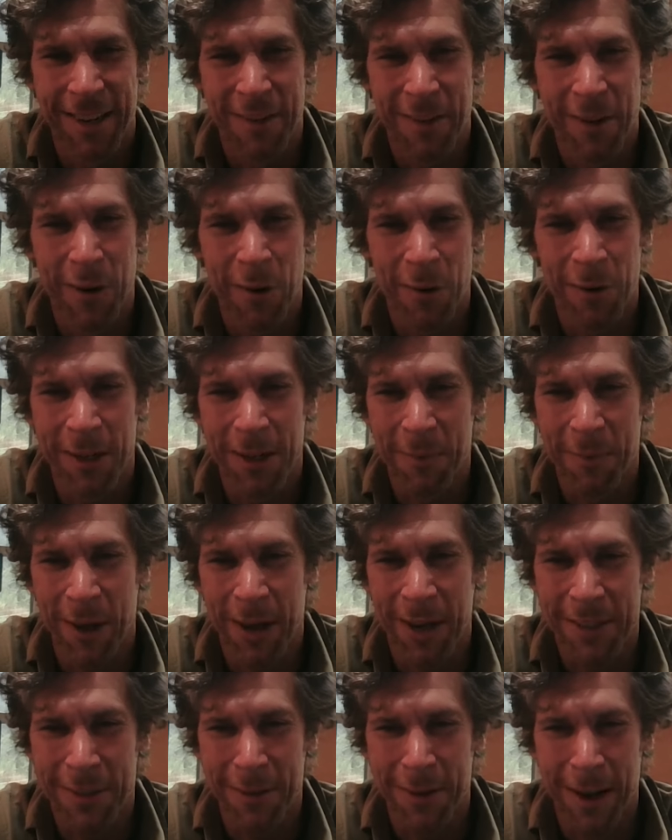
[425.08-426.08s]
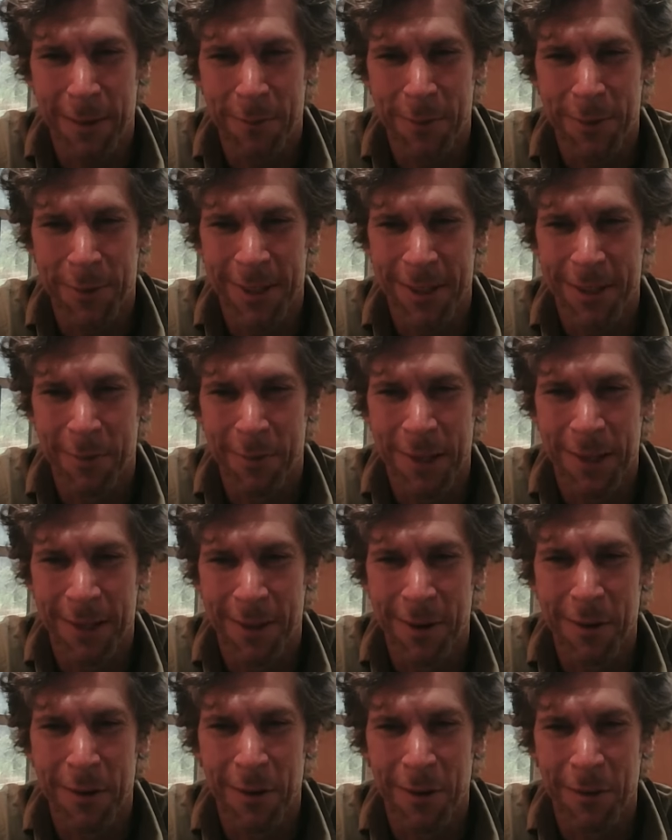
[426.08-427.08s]
you know the holding boss who happens to be a
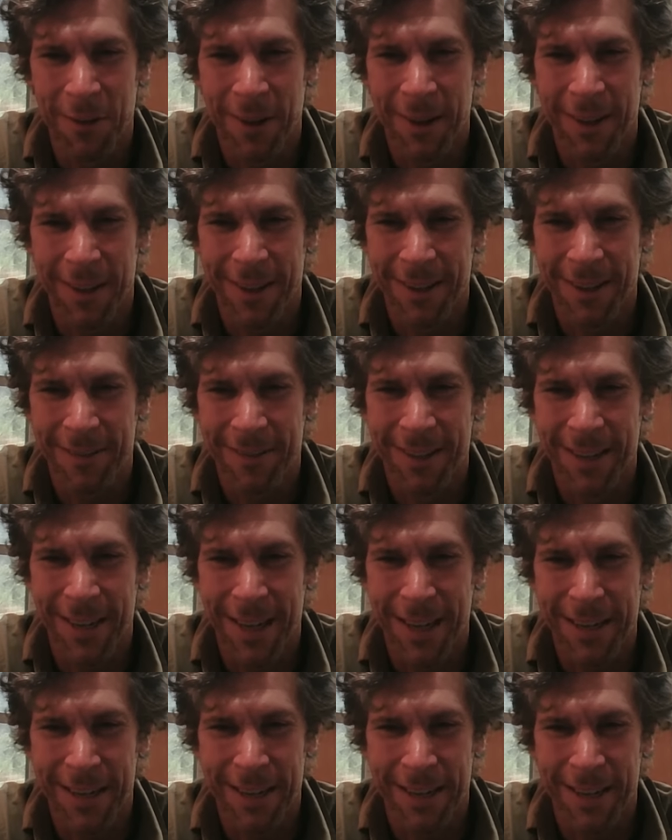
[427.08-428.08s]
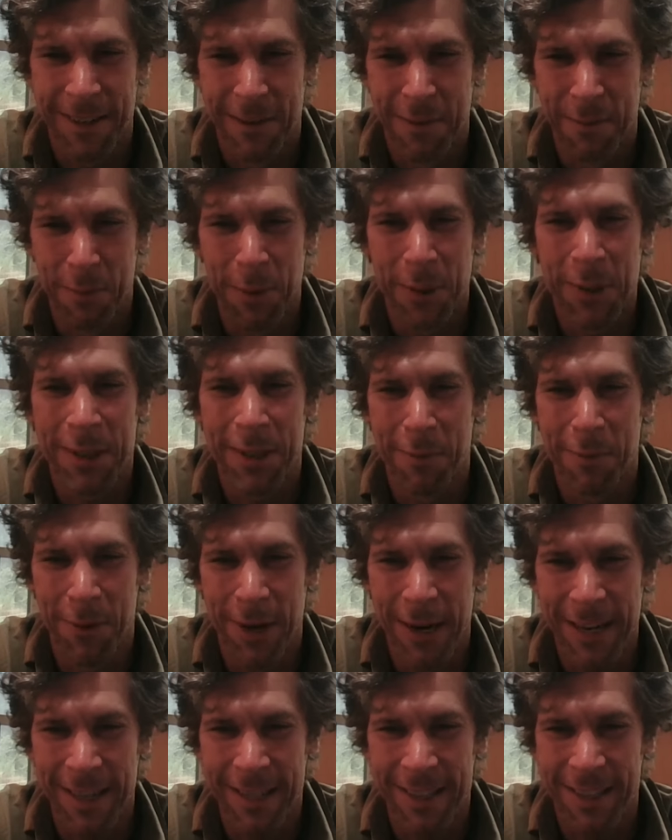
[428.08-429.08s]
local fella had to put the
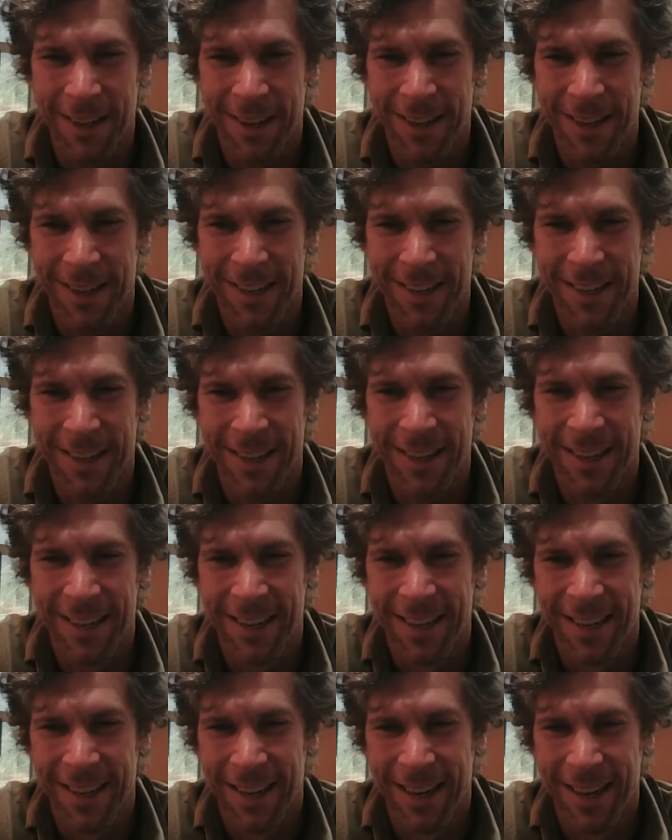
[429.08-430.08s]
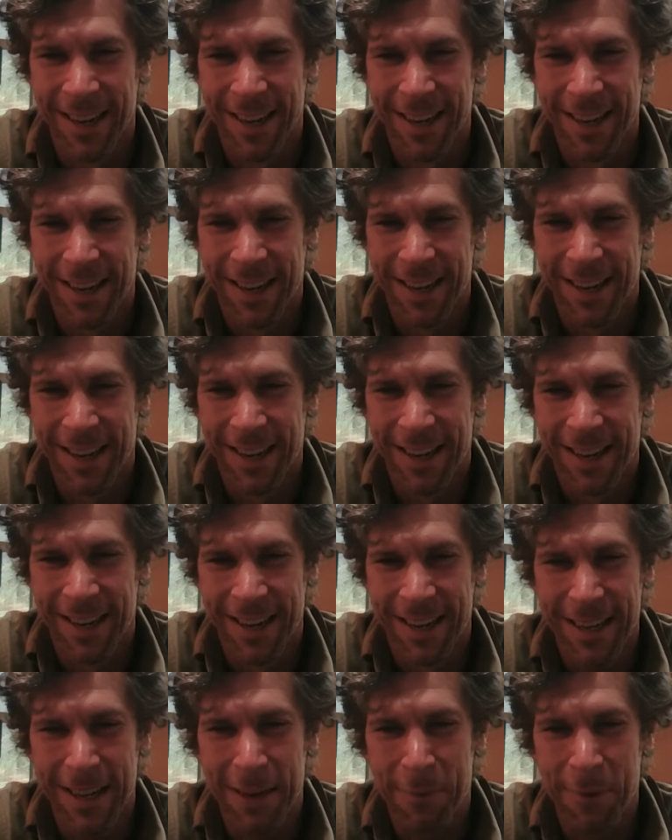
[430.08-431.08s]
brakes on to
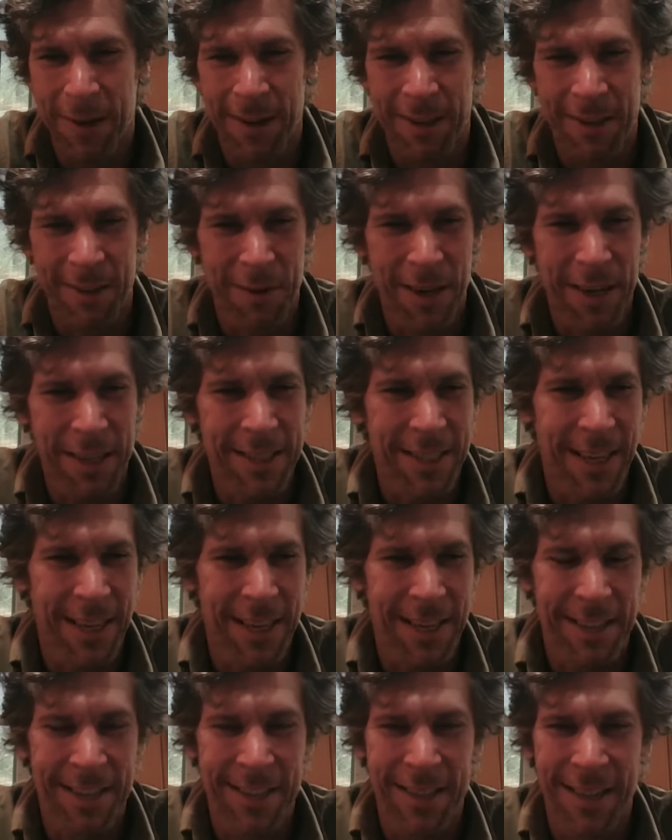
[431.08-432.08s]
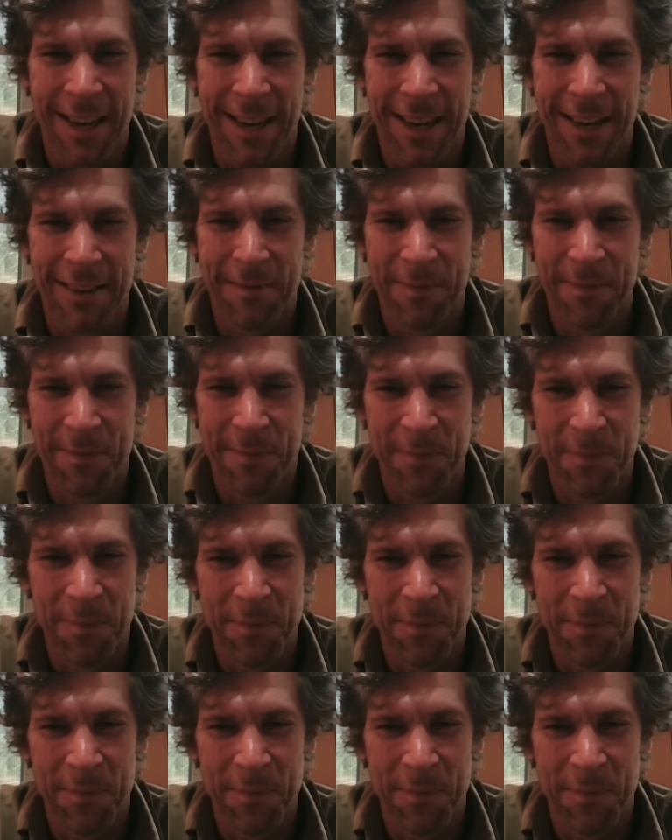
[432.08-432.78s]
keep it on the right side of the line.